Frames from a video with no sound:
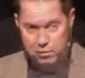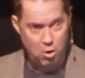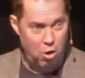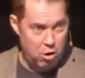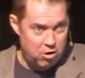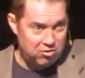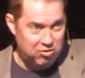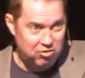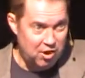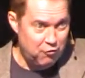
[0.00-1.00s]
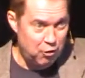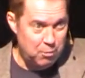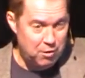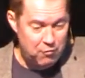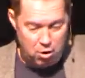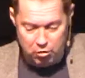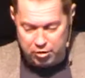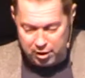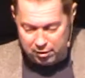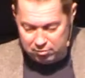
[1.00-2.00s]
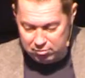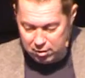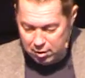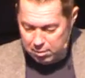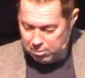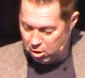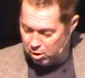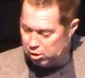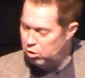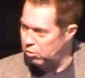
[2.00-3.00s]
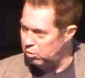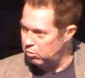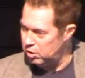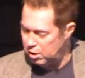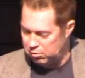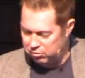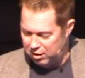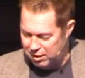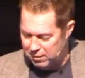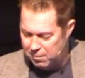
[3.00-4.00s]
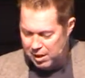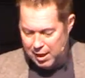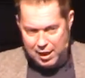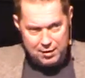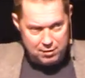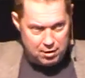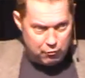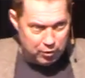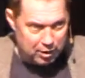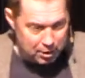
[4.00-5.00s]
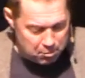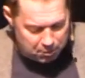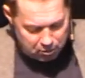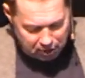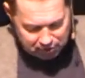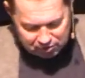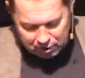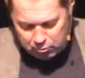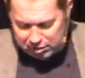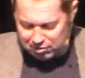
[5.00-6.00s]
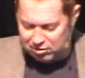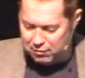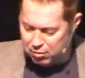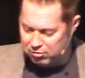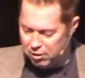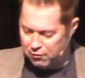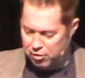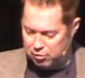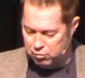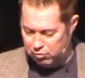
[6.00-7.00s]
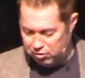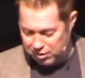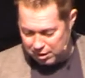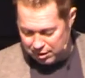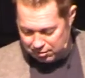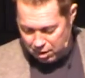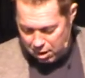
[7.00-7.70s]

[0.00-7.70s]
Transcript: The heart is deceitful above all things, beyond cure, who can understand it? And then if we claim to be without sin, we deceive ourselves and the truth is not in us.